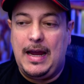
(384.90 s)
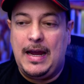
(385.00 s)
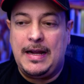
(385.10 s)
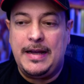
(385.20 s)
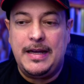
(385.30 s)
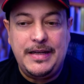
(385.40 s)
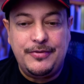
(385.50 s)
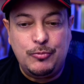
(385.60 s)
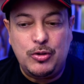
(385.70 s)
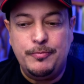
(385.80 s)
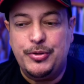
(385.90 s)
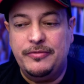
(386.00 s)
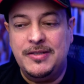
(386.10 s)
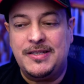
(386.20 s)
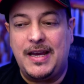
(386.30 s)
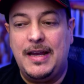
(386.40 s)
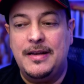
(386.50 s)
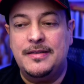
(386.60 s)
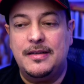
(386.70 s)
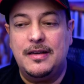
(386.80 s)
And I had even more improvements
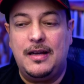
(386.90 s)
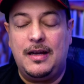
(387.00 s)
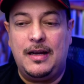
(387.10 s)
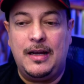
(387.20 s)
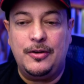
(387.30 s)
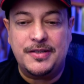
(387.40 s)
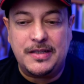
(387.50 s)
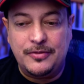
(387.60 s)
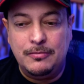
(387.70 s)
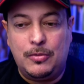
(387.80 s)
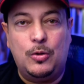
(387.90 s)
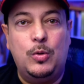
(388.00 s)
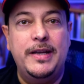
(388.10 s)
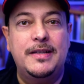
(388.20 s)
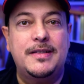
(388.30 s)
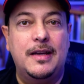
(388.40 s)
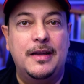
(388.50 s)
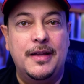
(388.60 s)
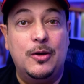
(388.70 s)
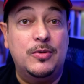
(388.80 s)
and I lost even more weight,
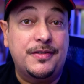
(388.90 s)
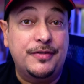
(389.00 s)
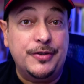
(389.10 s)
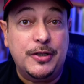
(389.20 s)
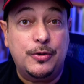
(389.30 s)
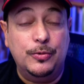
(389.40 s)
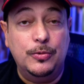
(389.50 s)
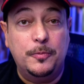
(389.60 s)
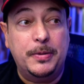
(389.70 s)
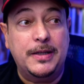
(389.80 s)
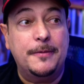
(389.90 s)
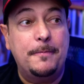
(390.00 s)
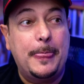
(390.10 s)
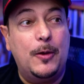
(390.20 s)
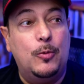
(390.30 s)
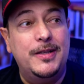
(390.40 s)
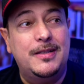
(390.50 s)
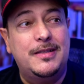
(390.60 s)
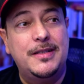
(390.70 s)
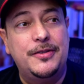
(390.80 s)
and that was very cool. But what
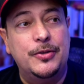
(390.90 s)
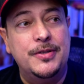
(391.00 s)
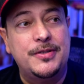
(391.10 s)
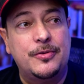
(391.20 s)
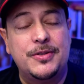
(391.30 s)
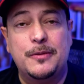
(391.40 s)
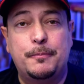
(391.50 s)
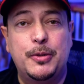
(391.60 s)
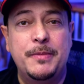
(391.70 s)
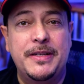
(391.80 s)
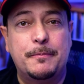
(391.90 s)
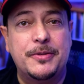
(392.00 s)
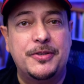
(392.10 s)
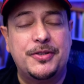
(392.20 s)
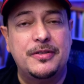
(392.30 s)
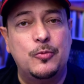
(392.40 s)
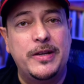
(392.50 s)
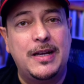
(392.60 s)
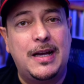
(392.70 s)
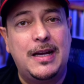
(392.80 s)
it did though is it also put me in a position
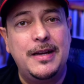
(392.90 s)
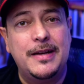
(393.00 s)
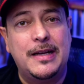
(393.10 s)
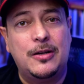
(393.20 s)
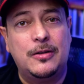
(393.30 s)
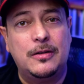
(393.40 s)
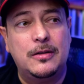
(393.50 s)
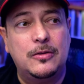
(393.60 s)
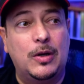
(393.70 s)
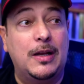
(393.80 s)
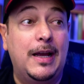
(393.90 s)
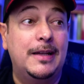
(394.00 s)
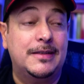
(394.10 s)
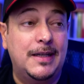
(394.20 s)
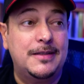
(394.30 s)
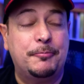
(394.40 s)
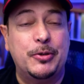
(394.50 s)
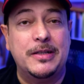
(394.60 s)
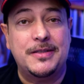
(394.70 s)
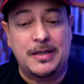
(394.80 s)
where I now, well, at that
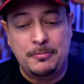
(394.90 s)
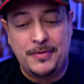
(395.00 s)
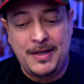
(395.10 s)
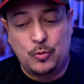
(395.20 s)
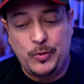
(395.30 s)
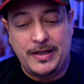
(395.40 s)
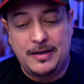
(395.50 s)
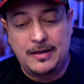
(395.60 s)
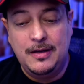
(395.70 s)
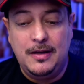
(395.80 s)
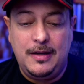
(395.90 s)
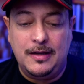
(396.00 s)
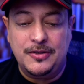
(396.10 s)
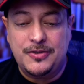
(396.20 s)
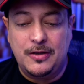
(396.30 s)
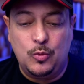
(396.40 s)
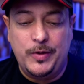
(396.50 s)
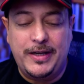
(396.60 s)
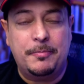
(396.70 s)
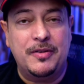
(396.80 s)
point in time, that week and a
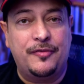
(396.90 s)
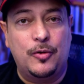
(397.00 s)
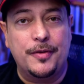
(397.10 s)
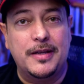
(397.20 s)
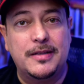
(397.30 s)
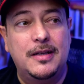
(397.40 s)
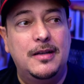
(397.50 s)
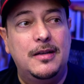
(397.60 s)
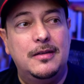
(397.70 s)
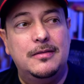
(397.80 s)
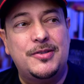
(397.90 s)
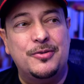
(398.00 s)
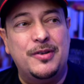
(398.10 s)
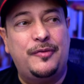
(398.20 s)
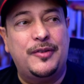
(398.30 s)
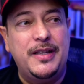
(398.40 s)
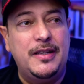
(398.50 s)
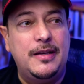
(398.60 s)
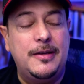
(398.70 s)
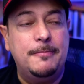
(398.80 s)
week before that, so
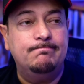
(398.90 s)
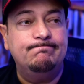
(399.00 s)
roughly